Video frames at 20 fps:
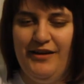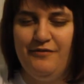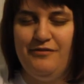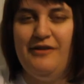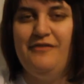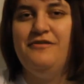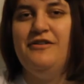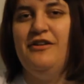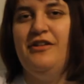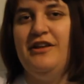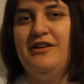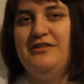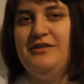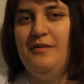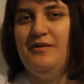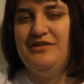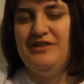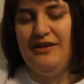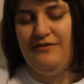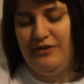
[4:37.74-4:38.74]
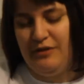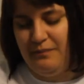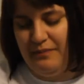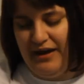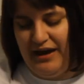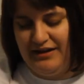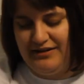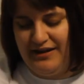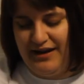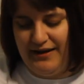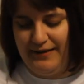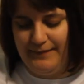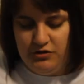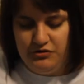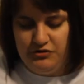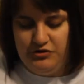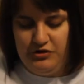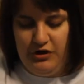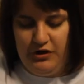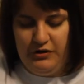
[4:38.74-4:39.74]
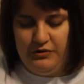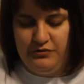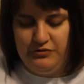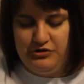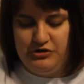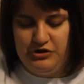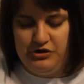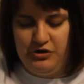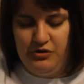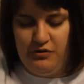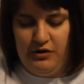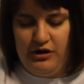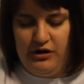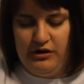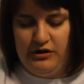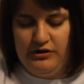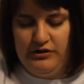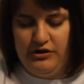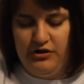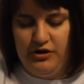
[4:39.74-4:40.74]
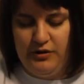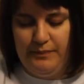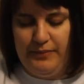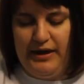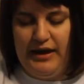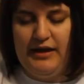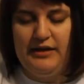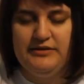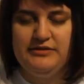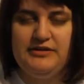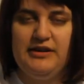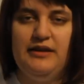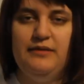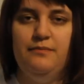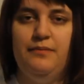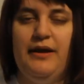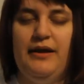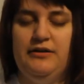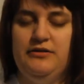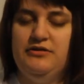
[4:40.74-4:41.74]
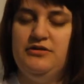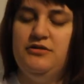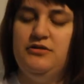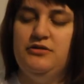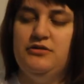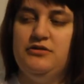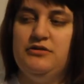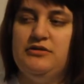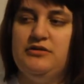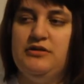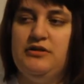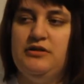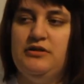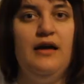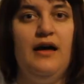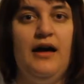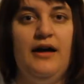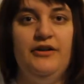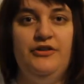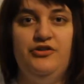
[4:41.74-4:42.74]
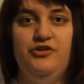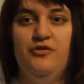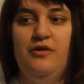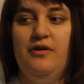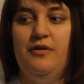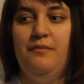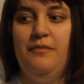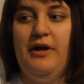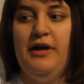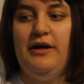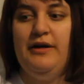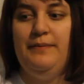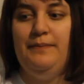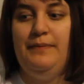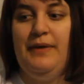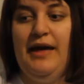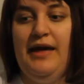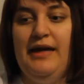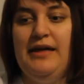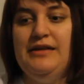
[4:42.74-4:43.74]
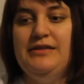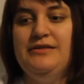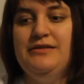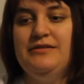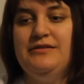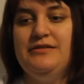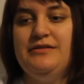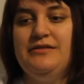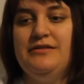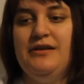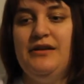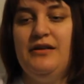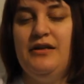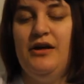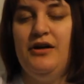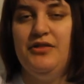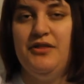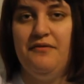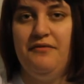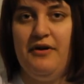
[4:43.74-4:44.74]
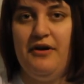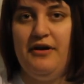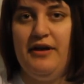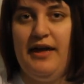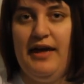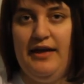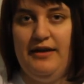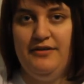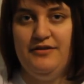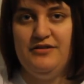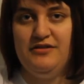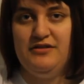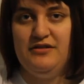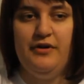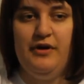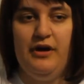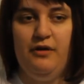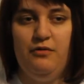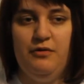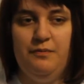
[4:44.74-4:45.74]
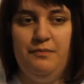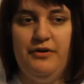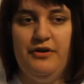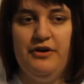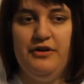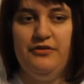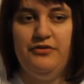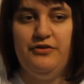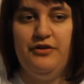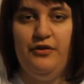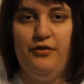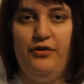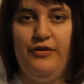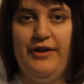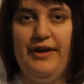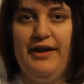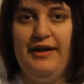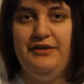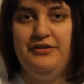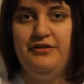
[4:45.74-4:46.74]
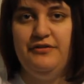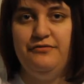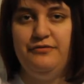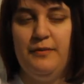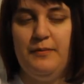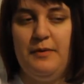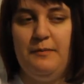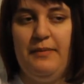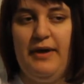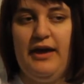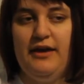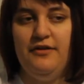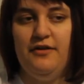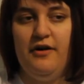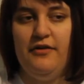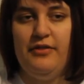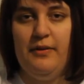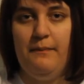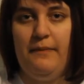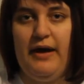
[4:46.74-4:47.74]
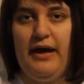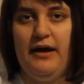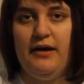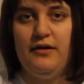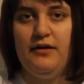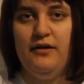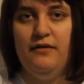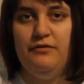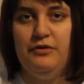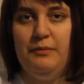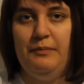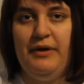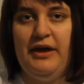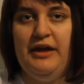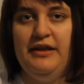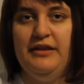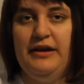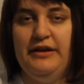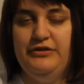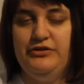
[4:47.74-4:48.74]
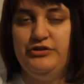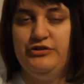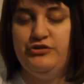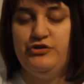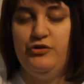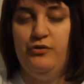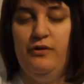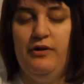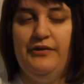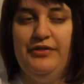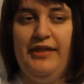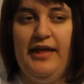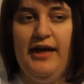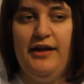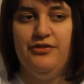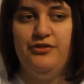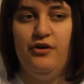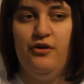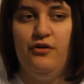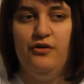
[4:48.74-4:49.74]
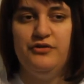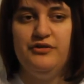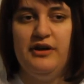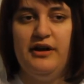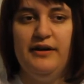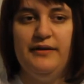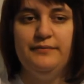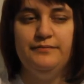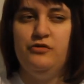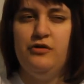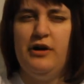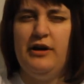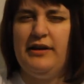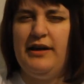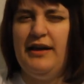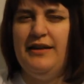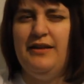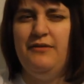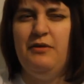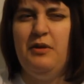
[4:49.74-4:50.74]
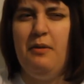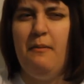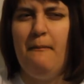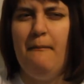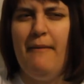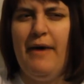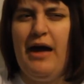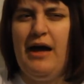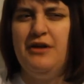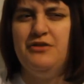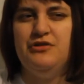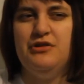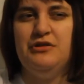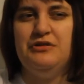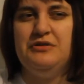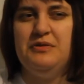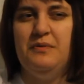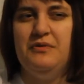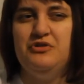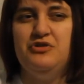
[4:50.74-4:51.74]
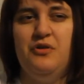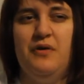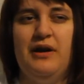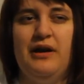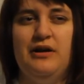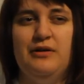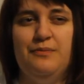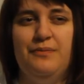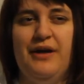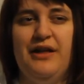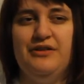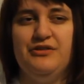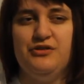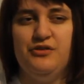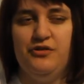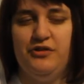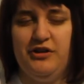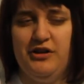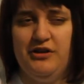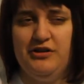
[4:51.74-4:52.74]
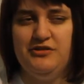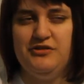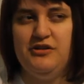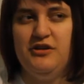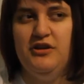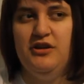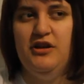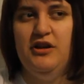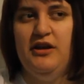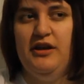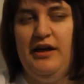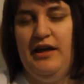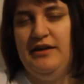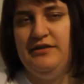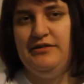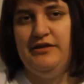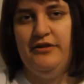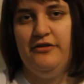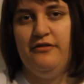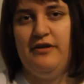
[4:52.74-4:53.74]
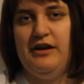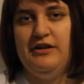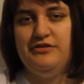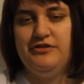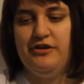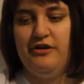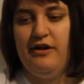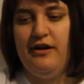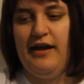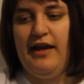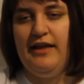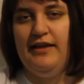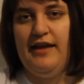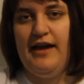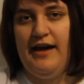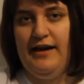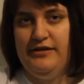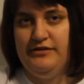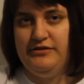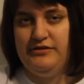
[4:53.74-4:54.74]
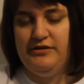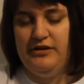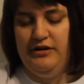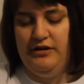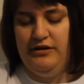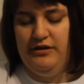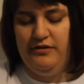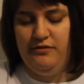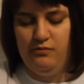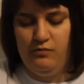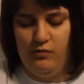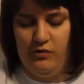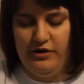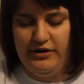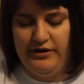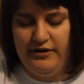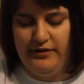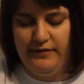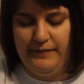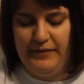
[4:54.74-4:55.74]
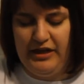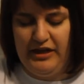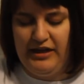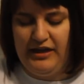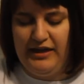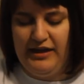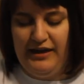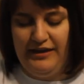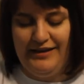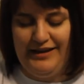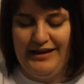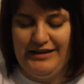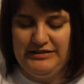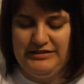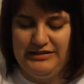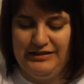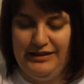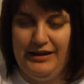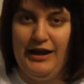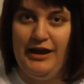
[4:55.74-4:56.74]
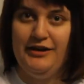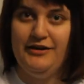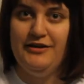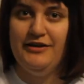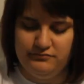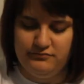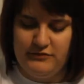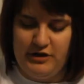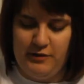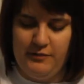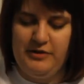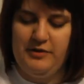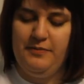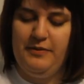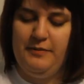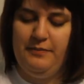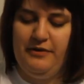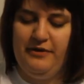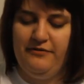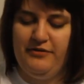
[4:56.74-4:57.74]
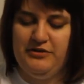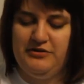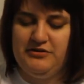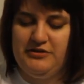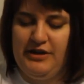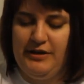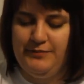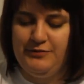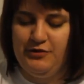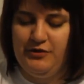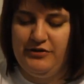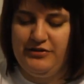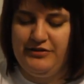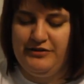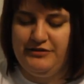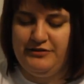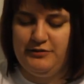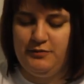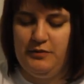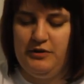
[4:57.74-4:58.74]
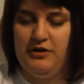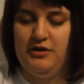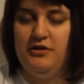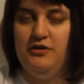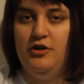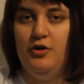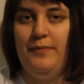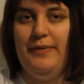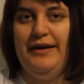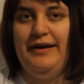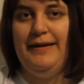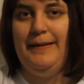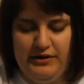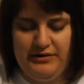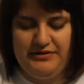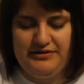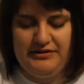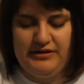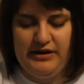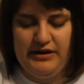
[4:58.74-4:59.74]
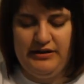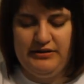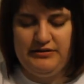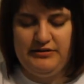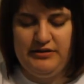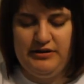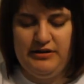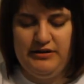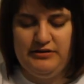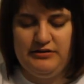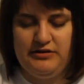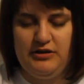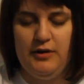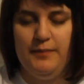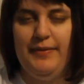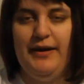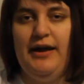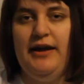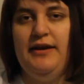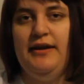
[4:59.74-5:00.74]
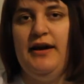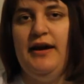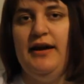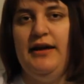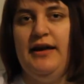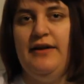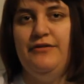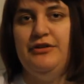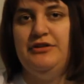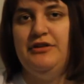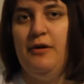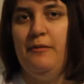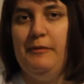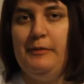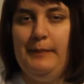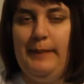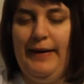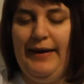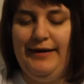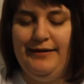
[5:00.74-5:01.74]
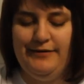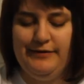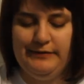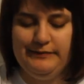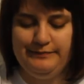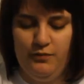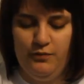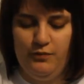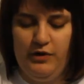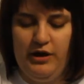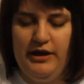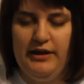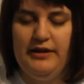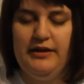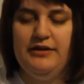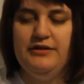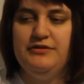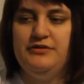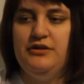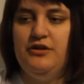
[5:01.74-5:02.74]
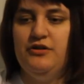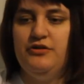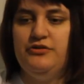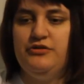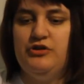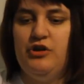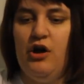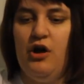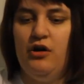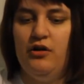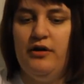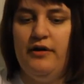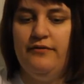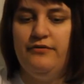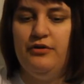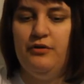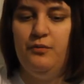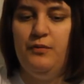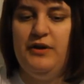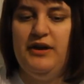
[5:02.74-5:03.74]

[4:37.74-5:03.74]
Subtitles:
if I feel like someone's having a bad day. Do you chew on your pens and pencils? I chew on my pens on the very end. I will put the lid from the pen on the back of the pen and just chew on that the whole time. I can't even imagine someone chewing on a pencil because it has an eraser and it has wood and it has lead. How many people have you slept with this week? Nobody. What size is your bed? I have a double bed. What is your song of the